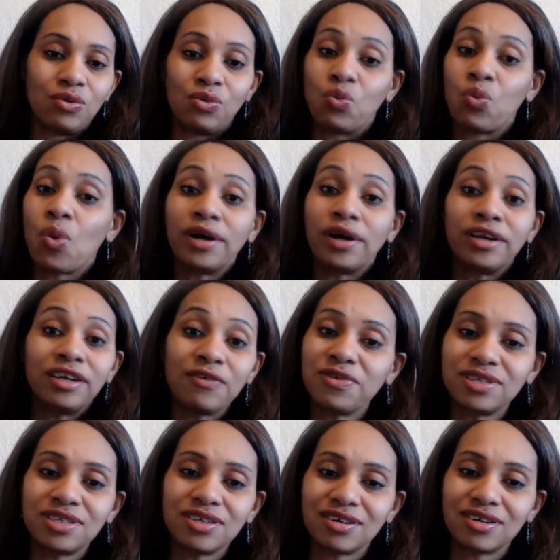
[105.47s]

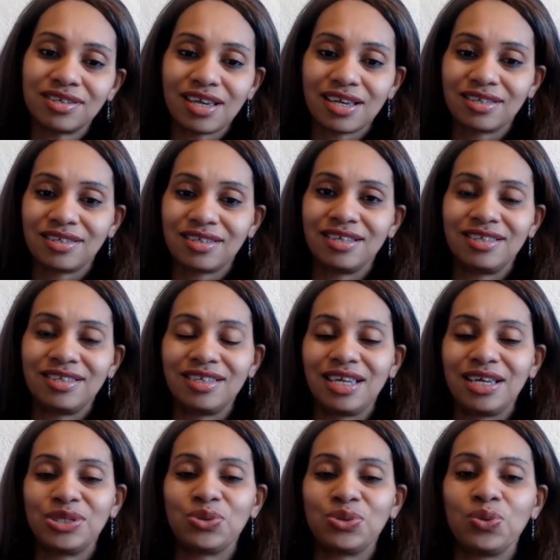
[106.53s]
wonderful success in
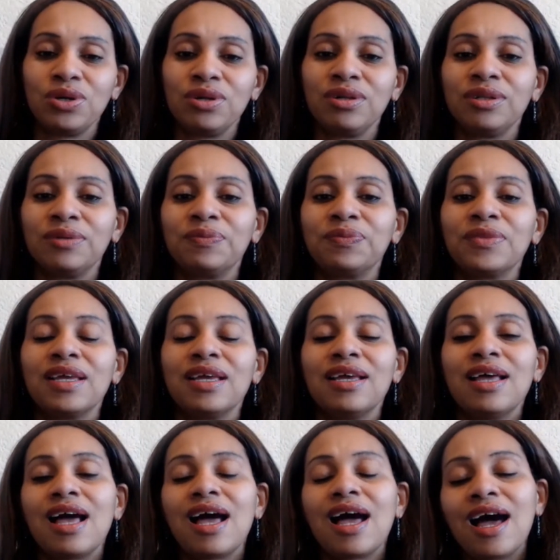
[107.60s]
today's world.
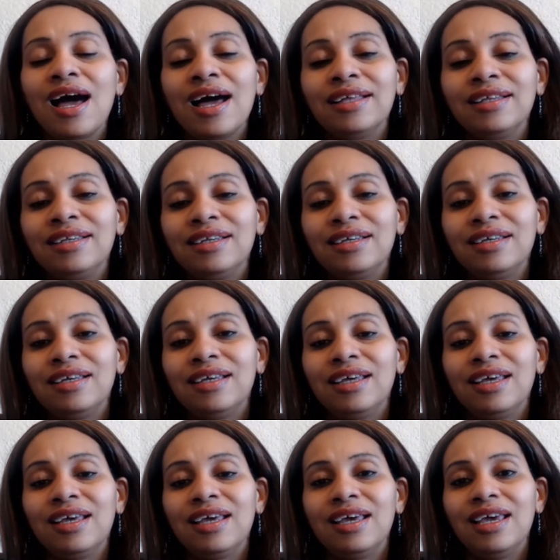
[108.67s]
And
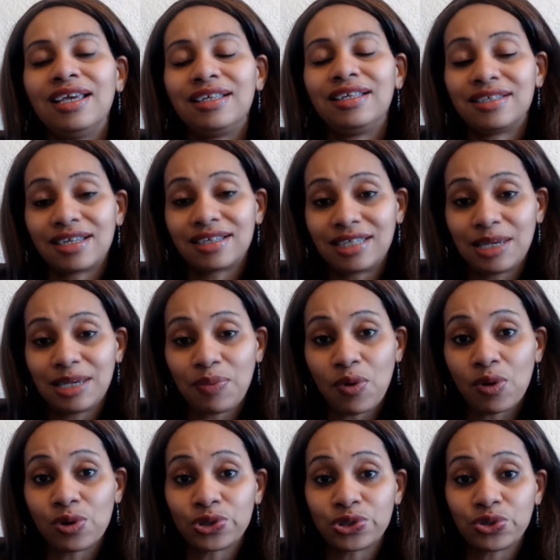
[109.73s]
it is a tip
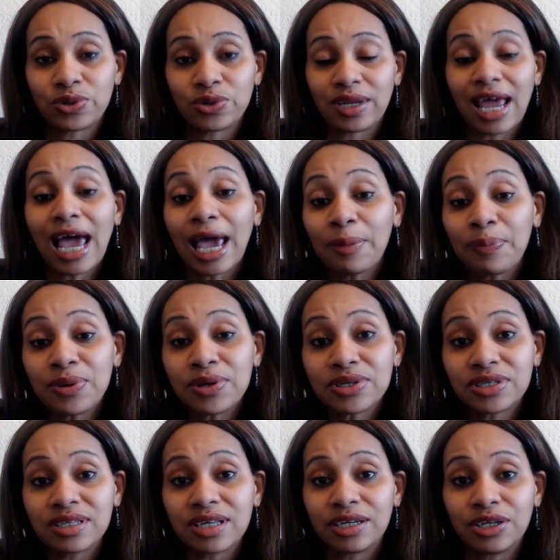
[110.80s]
also that I
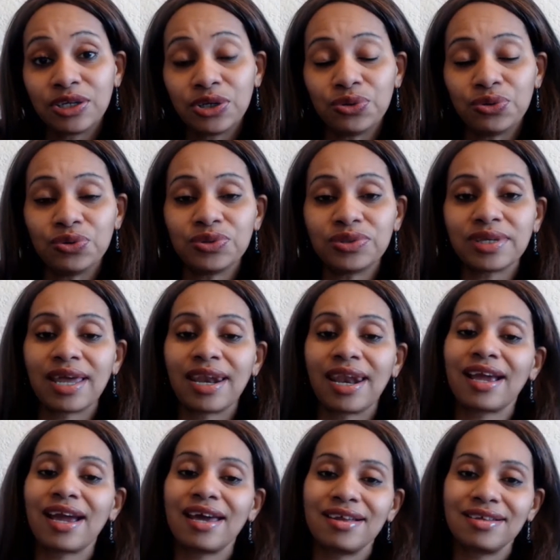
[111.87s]
personally use, and I
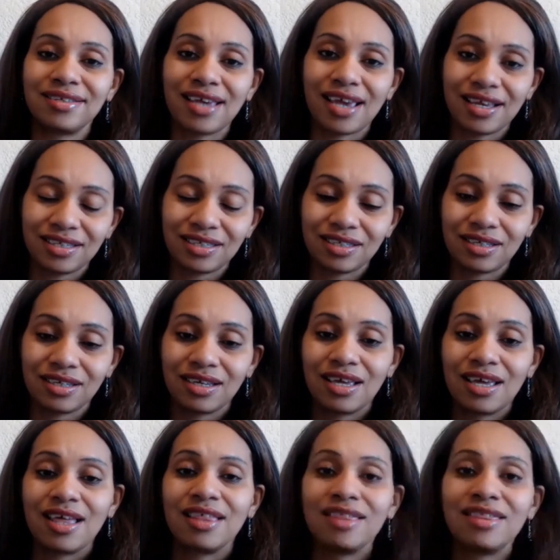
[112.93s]
can attest
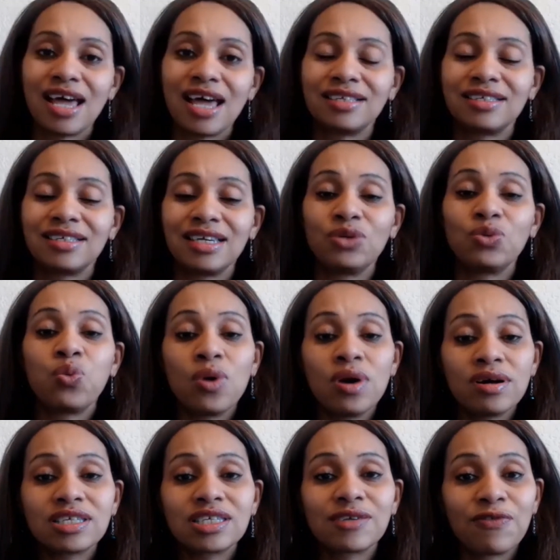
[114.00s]
that it
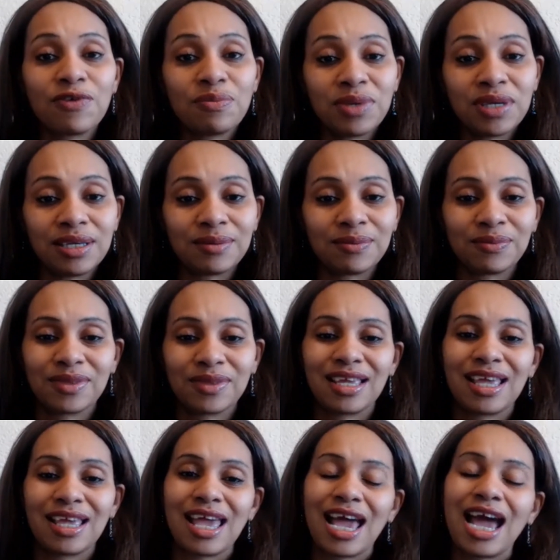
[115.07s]
works for me.
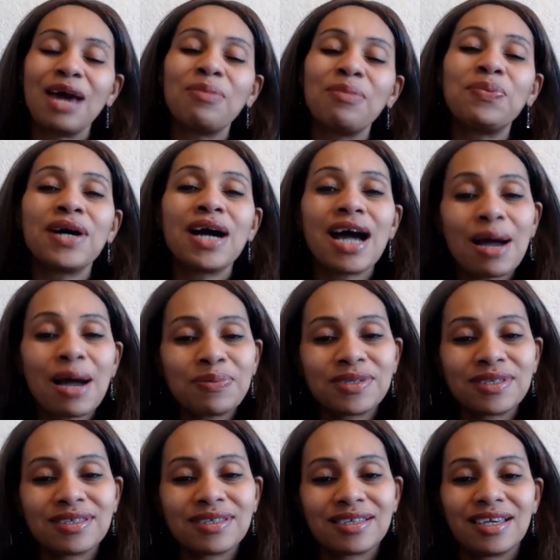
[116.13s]
And
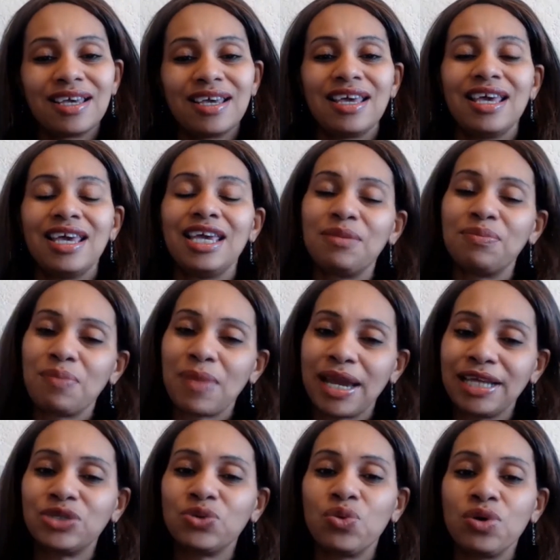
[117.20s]
perhaps it
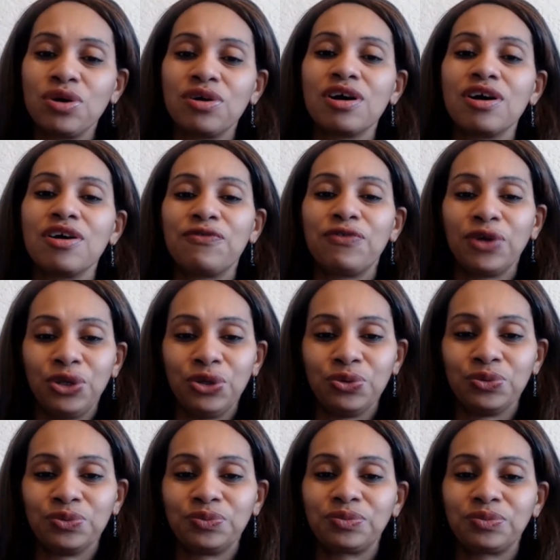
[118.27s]
might work for you.